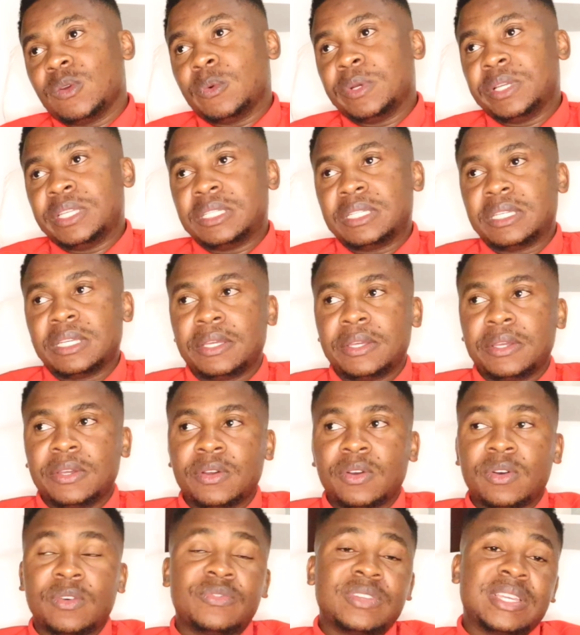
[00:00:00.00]
which
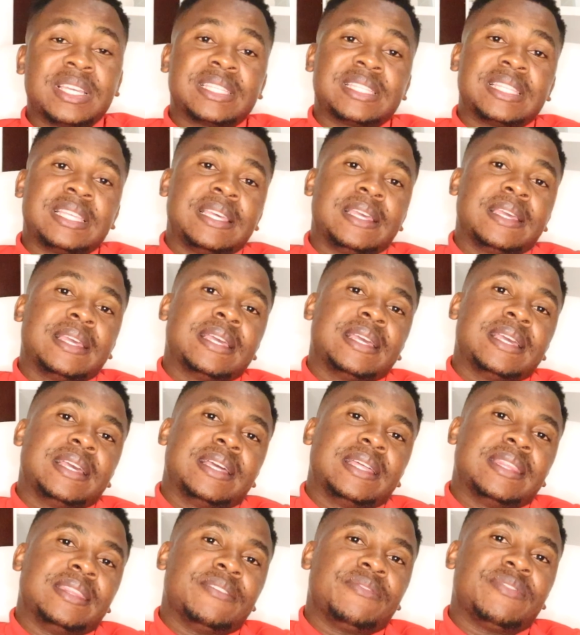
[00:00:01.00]
obviously
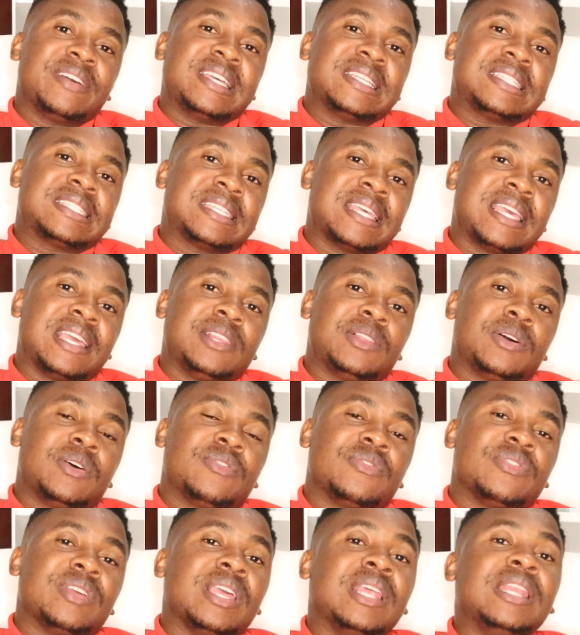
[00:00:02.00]
the first sale
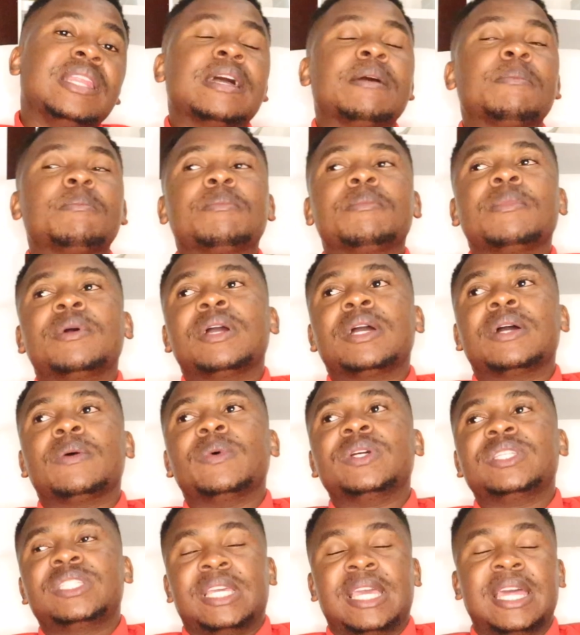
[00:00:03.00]
of helium,
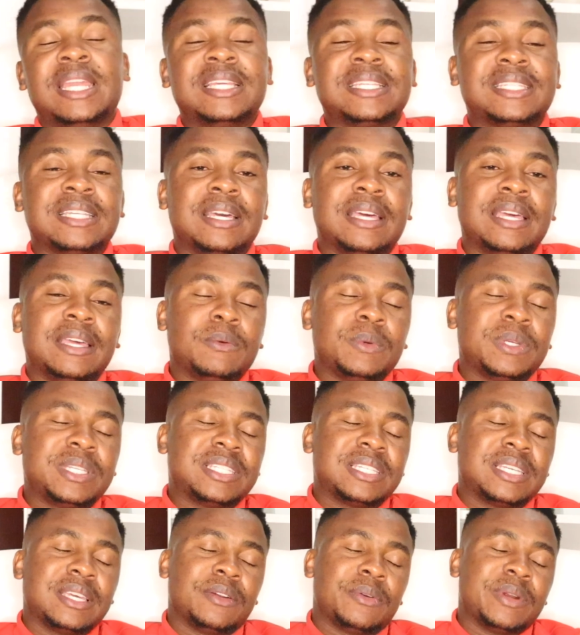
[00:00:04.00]
which
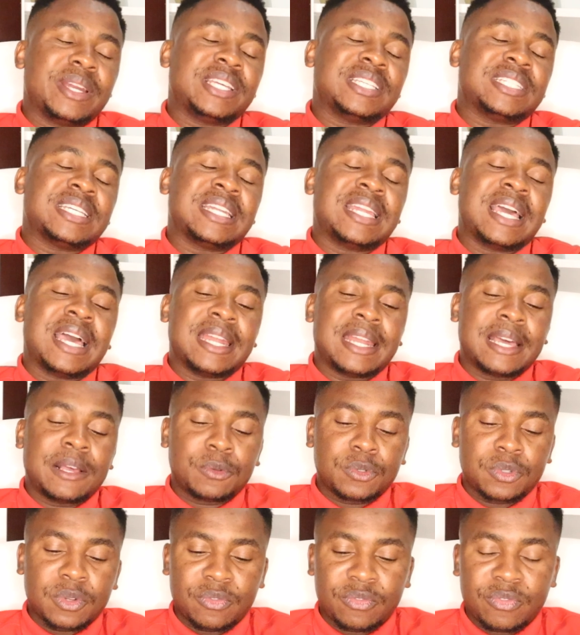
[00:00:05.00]
Renergen
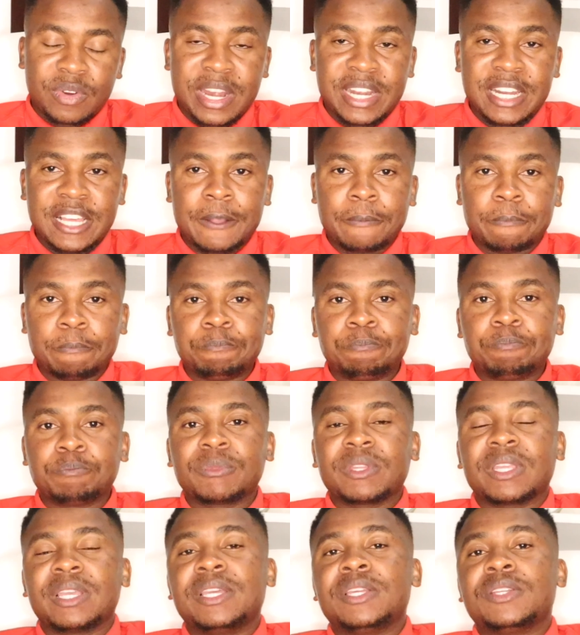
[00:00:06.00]
announced on Friday,
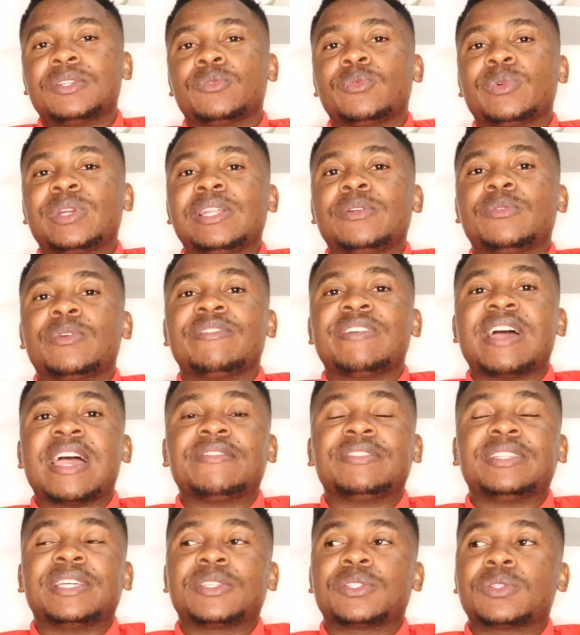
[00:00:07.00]
it really
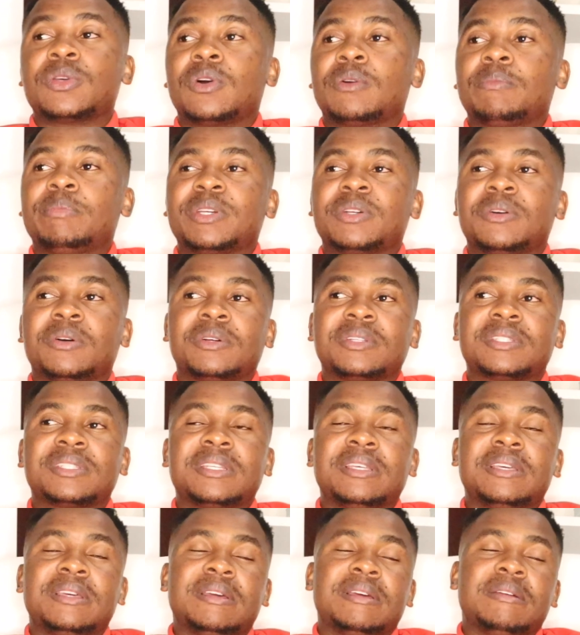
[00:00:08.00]
revived the stock, because
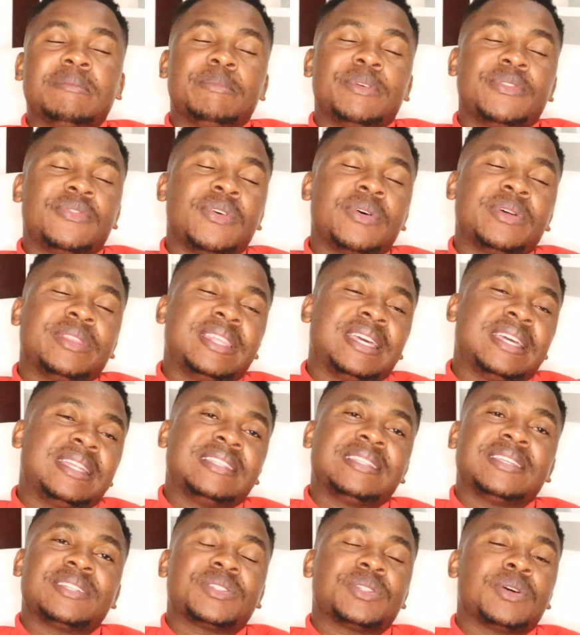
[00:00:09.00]
before
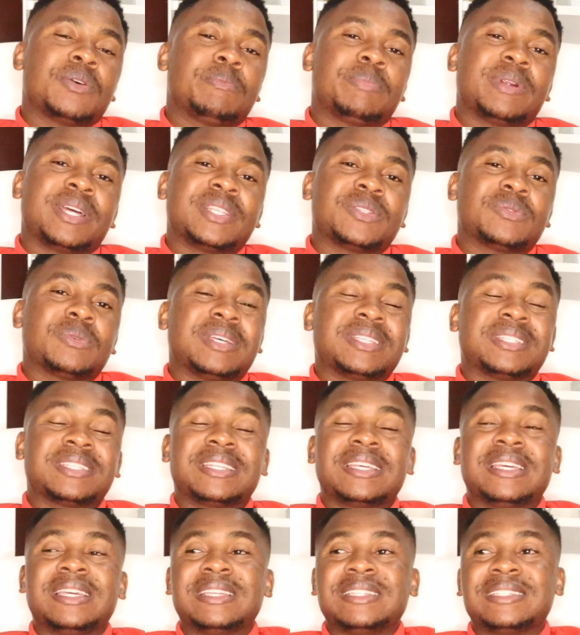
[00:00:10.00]
then the stock price was
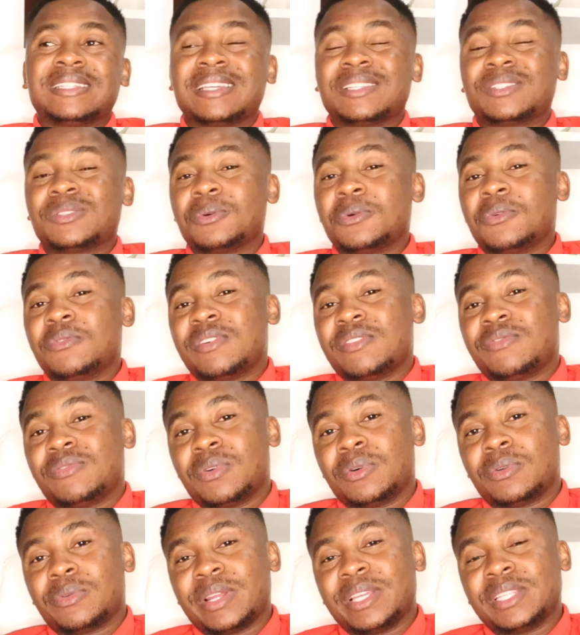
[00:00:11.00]
just over
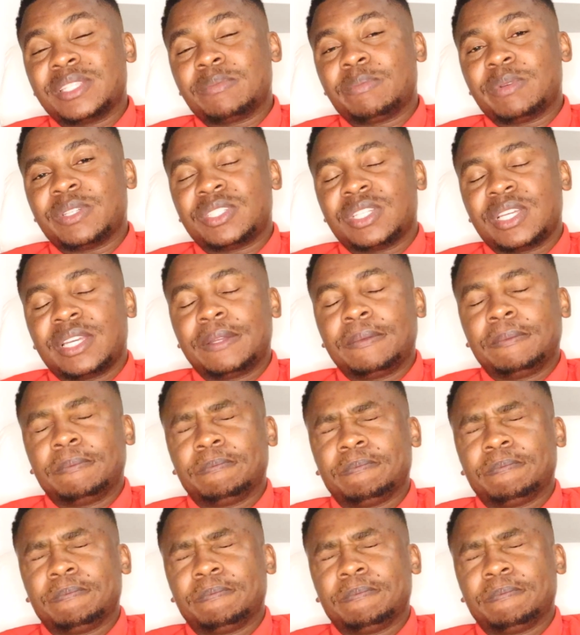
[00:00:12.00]
4 rands per share,